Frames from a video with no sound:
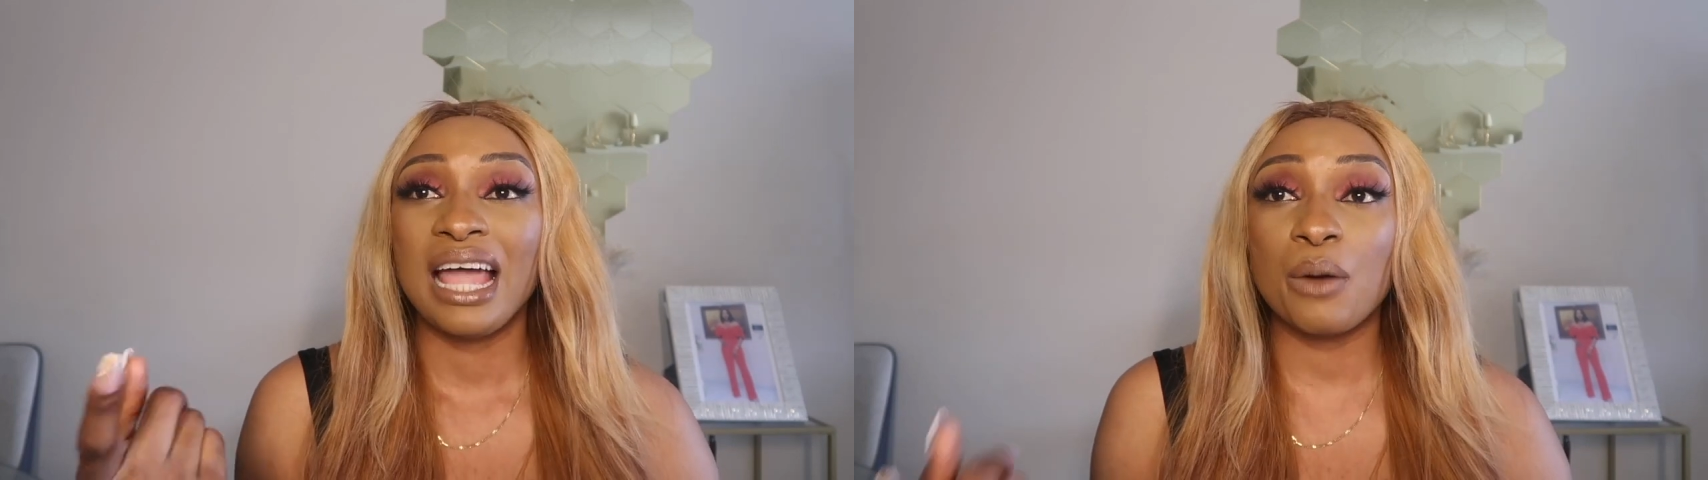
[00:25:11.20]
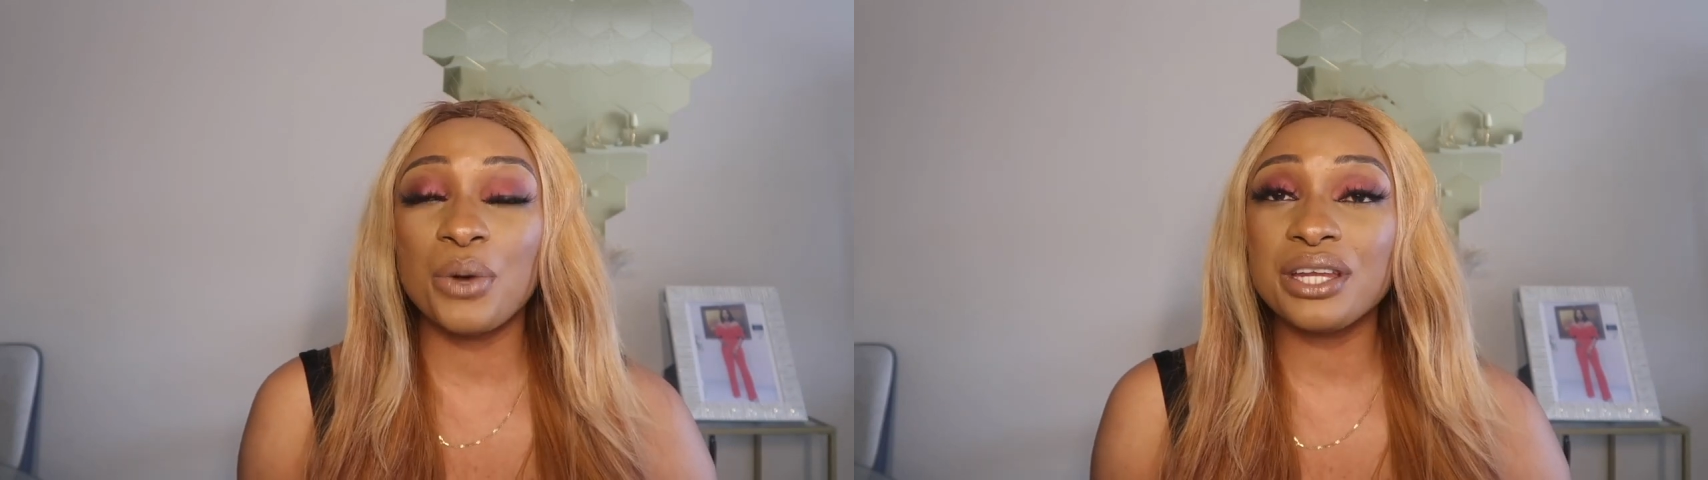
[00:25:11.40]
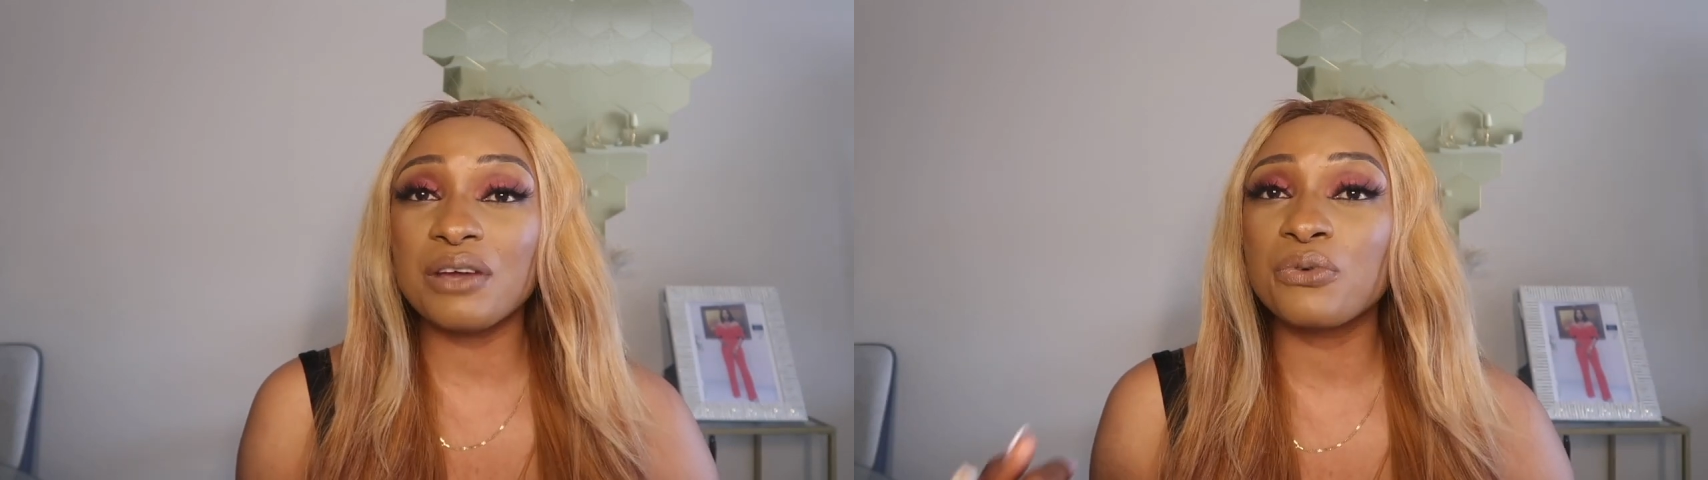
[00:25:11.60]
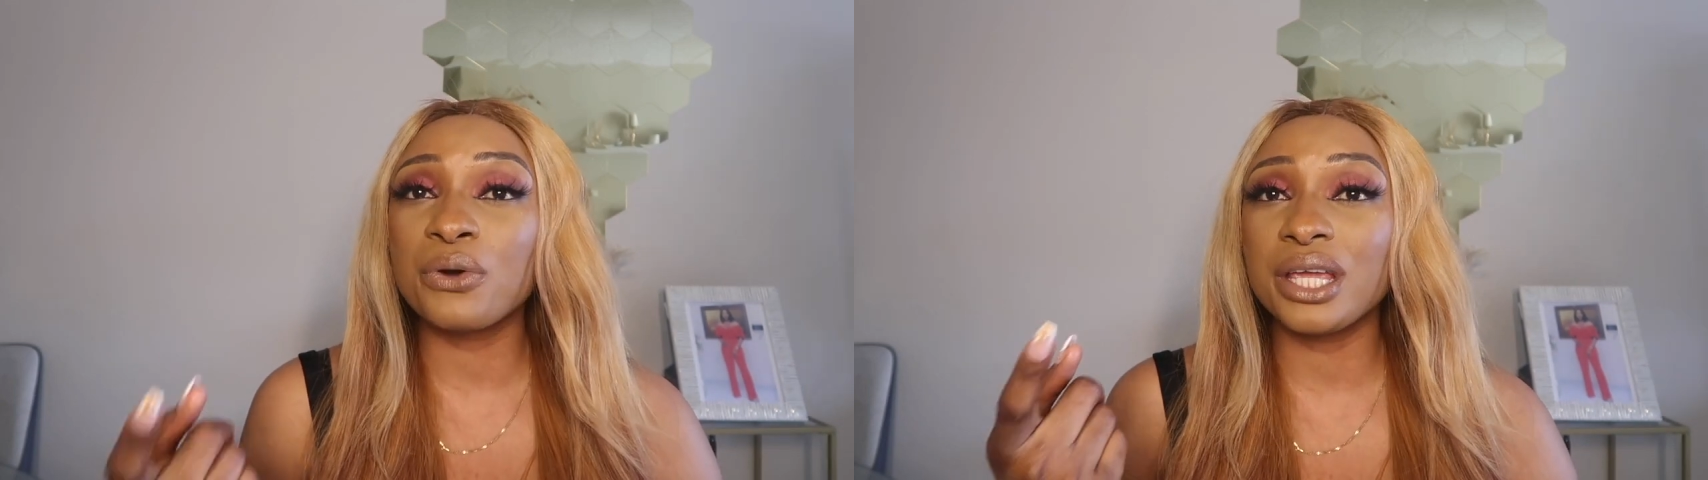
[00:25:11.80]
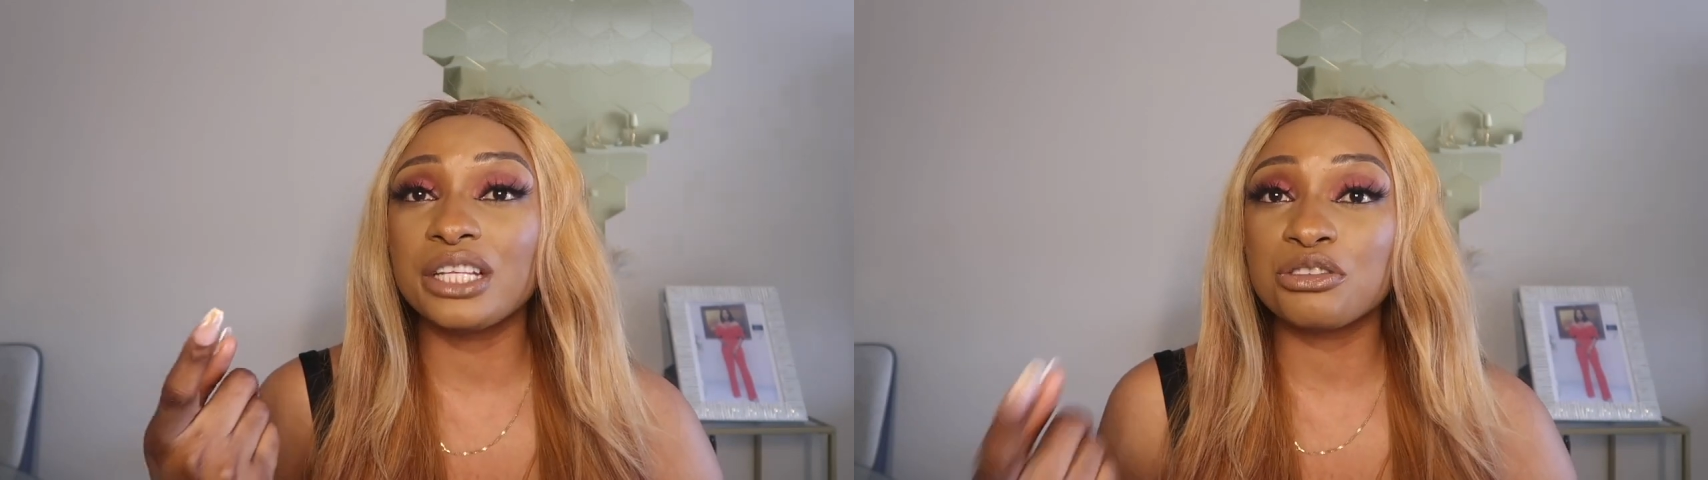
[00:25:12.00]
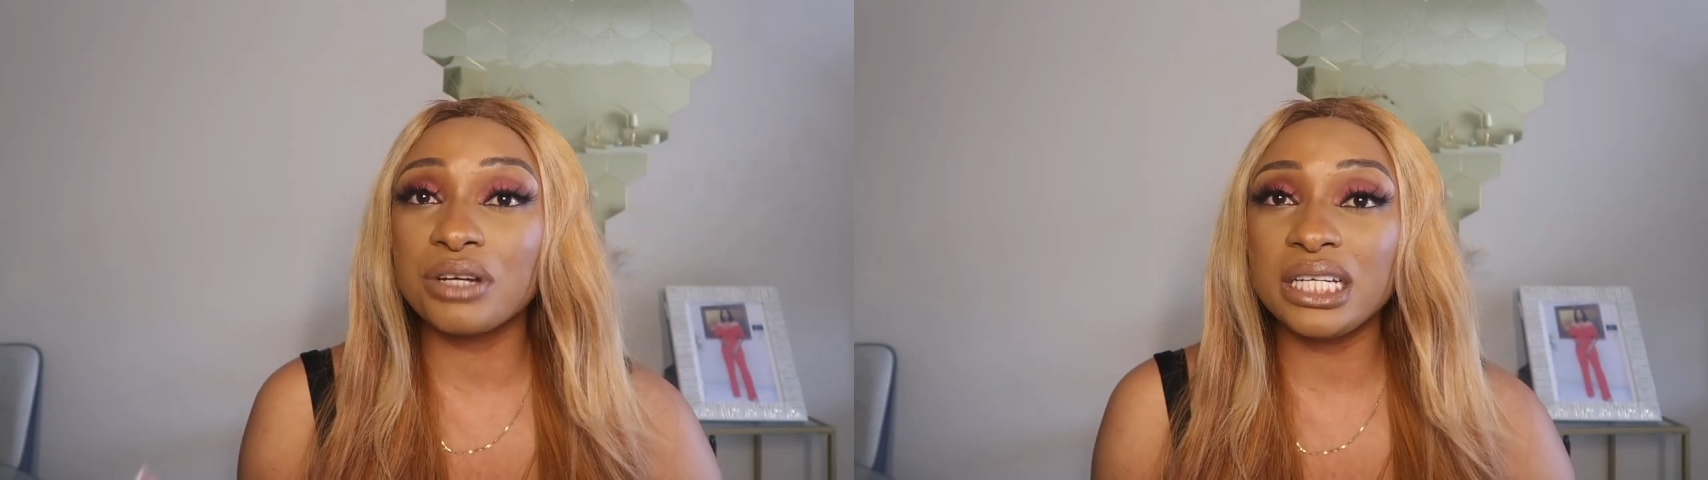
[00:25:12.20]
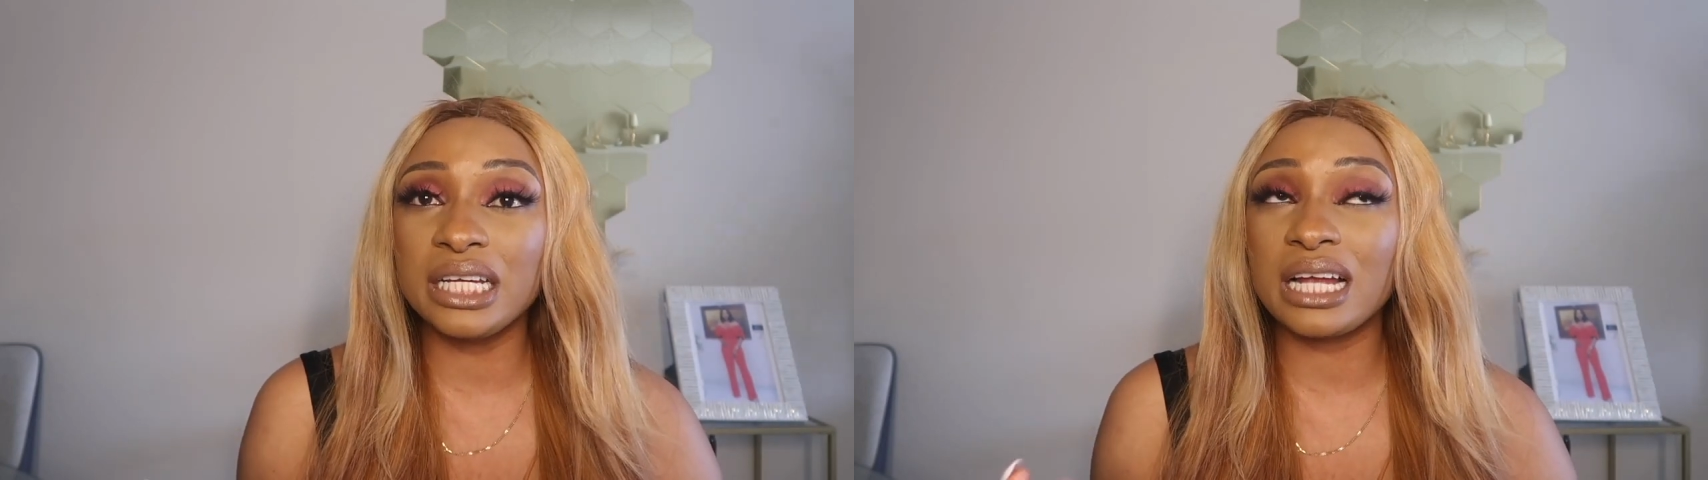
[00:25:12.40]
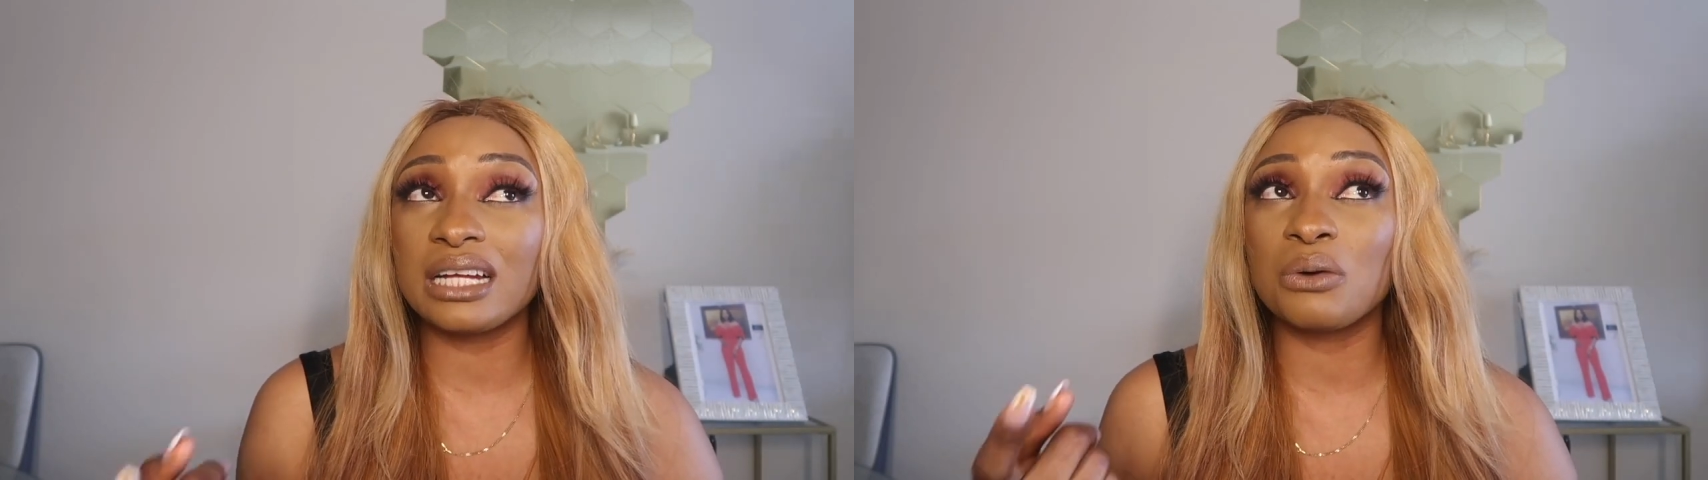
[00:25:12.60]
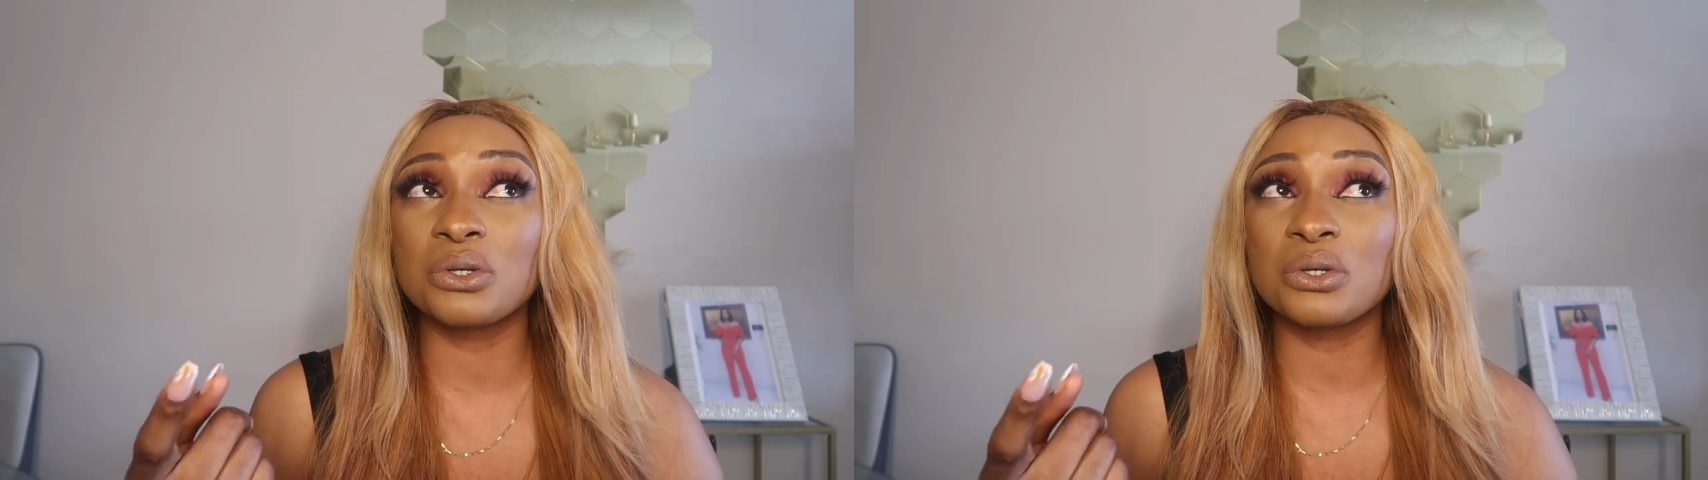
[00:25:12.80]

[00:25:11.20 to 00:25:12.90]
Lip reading: I went there for a training and I